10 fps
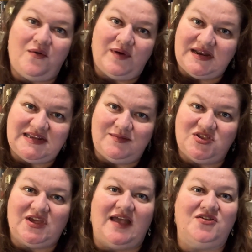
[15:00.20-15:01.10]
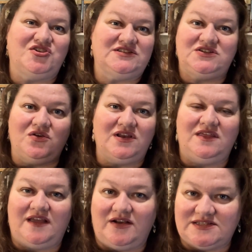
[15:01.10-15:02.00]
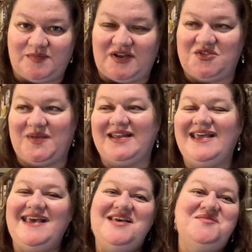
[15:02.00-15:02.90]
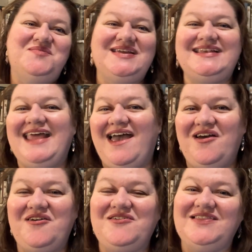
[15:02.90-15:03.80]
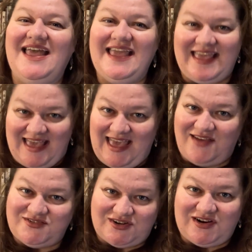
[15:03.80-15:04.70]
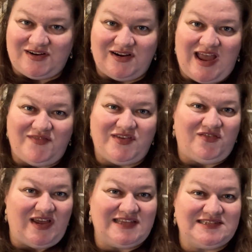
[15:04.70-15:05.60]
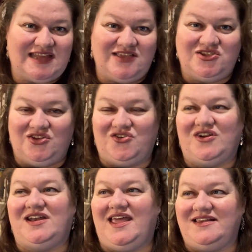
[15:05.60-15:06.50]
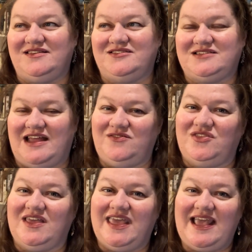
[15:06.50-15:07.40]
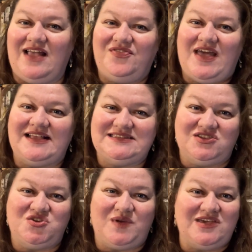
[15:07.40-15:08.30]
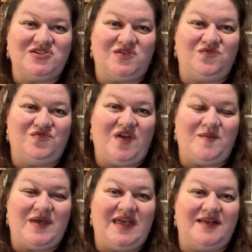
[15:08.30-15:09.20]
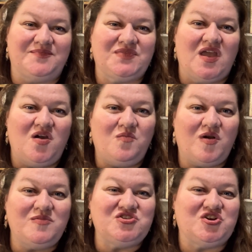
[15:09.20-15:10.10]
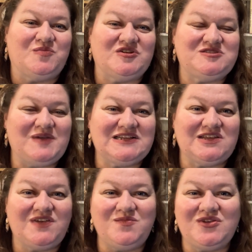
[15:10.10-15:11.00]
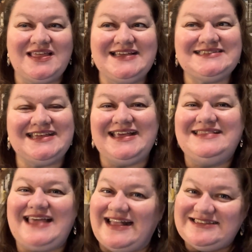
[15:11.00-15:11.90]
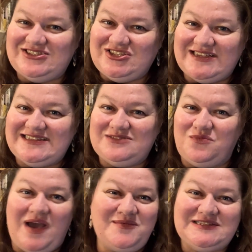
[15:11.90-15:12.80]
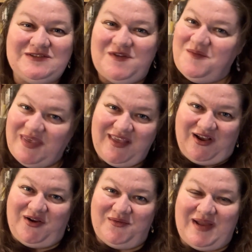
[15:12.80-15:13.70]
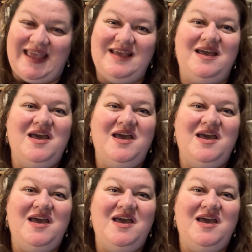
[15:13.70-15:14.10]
what a demon child. She's totally there as a punishment. But now, like, after having raised 9 children and kind of looking at that situation from a more mature perspective, I'm realizing that's just what was familiar, right?